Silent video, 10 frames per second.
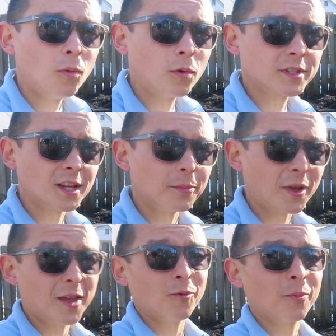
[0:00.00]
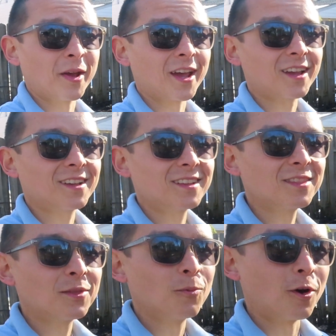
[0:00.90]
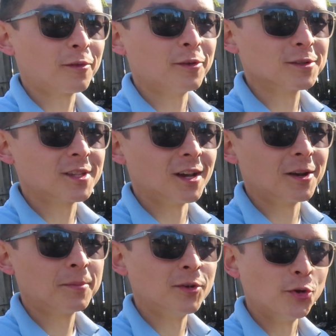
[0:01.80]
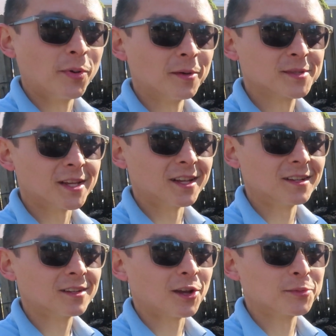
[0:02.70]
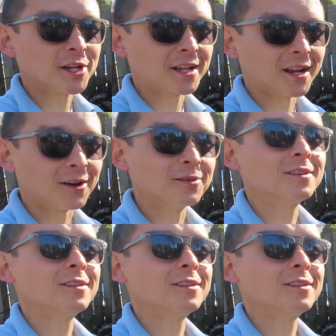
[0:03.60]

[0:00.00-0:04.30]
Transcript: What's up? And we're back. Waterfall's done. New pump's in. Come check it out.